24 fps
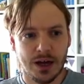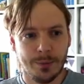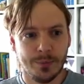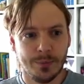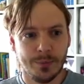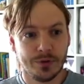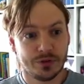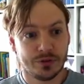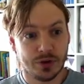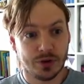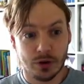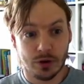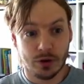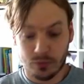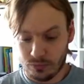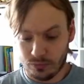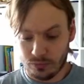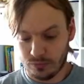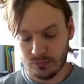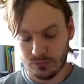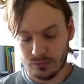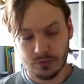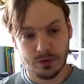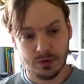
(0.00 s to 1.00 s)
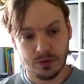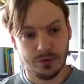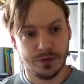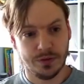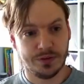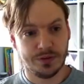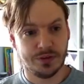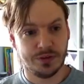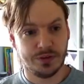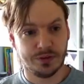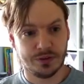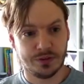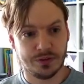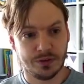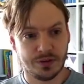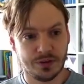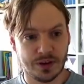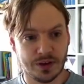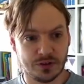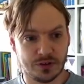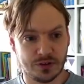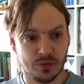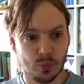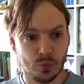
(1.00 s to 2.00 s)
So this is the
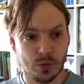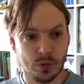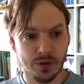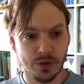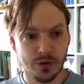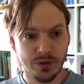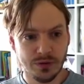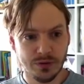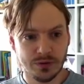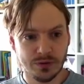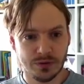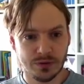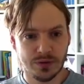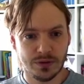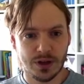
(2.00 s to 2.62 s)
section 1.